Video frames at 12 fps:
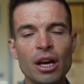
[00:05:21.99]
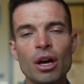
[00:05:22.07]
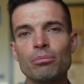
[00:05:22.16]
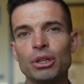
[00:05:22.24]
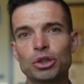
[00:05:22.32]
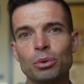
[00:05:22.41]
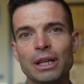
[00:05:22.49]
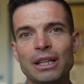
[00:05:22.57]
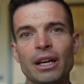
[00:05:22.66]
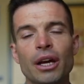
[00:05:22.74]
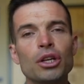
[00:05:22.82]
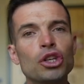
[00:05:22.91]
between
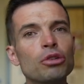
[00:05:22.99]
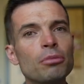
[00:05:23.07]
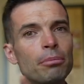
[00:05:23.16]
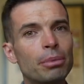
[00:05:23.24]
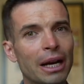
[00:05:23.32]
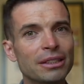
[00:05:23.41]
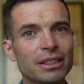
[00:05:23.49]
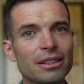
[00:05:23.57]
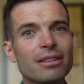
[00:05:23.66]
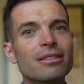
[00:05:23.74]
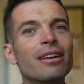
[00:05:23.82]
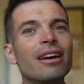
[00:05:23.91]
human
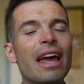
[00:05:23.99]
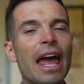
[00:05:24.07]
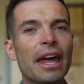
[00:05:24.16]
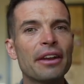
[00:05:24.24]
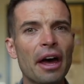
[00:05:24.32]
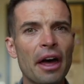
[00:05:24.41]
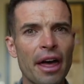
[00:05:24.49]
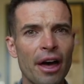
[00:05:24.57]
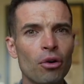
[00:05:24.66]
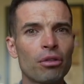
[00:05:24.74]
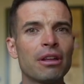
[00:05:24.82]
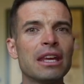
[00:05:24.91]
presence and a
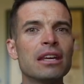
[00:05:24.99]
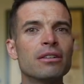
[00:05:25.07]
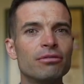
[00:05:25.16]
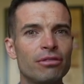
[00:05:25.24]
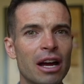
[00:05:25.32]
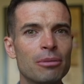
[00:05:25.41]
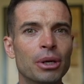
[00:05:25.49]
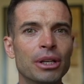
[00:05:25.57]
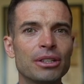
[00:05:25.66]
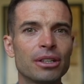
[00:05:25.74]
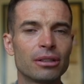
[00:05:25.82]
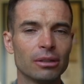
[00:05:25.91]
healthy,
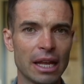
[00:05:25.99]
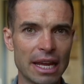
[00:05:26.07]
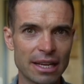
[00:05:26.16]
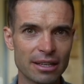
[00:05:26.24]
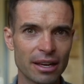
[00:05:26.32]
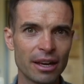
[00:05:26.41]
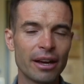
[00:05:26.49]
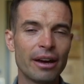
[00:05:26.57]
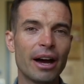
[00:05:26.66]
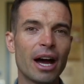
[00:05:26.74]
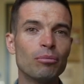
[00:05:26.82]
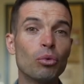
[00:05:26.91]
vibrant lake.
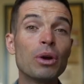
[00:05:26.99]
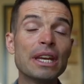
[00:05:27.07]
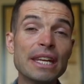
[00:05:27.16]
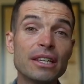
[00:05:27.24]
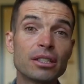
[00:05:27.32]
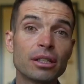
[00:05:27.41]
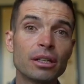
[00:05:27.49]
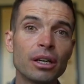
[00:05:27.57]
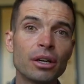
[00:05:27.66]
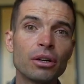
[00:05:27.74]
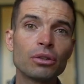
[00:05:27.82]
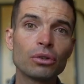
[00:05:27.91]
We need to
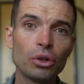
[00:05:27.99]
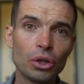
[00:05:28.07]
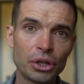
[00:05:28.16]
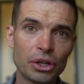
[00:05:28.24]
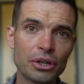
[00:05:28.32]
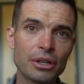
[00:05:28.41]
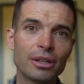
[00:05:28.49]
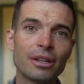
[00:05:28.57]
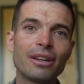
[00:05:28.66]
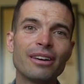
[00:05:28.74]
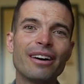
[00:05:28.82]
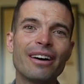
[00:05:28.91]
learn
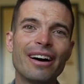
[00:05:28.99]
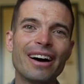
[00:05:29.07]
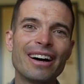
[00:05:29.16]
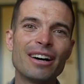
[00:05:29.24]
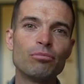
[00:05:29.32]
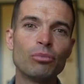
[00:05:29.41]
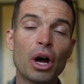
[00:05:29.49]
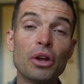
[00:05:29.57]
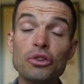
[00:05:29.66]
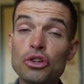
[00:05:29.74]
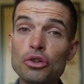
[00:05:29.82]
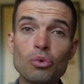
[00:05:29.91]
a
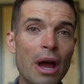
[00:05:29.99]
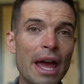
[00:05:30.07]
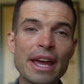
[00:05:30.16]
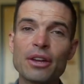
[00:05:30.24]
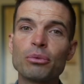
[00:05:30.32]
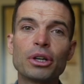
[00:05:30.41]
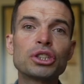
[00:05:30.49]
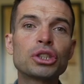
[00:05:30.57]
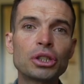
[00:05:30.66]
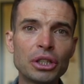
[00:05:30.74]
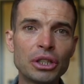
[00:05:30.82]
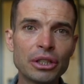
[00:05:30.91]
new way and
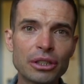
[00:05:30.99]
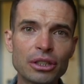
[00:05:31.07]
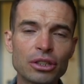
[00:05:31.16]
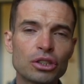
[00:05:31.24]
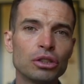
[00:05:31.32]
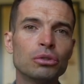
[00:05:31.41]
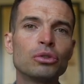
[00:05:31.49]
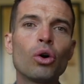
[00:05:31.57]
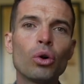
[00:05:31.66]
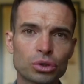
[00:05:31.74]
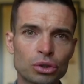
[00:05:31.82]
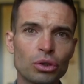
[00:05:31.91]
return to
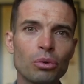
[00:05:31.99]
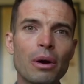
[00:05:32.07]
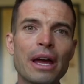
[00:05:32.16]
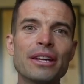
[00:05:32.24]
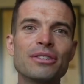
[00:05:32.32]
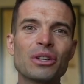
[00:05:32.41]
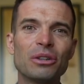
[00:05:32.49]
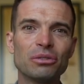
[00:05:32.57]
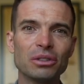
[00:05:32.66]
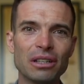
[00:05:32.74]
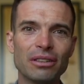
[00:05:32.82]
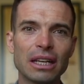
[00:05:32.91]
cultural ways of
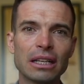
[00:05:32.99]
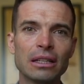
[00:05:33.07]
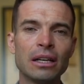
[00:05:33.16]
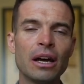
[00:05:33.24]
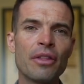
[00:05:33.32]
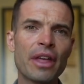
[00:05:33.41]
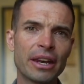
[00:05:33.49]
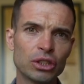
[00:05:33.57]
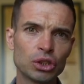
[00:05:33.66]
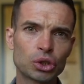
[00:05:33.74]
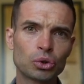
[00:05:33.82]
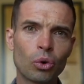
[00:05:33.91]
living that
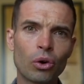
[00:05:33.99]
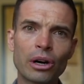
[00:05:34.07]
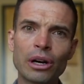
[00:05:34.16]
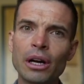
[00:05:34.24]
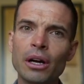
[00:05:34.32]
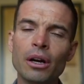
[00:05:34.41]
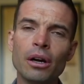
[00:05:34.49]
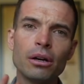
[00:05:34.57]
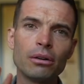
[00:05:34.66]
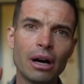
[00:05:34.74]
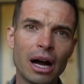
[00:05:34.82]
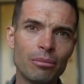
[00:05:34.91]
ensure
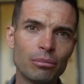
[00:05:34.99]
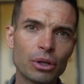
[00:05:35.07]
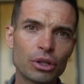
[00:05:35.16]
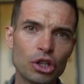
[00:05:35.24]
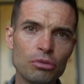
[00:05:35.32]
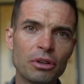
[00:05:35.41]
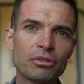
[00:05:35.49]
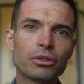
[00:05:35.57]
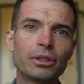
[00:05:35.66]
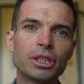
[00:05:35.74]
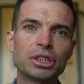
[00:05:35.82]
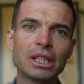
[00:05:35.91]
human
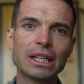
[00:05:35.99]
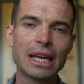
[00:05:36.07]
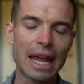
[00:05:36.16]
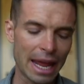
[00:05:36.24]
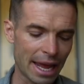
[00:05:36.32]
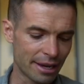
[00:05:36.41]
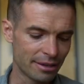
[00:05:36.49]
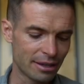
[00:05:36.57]
flourishing and a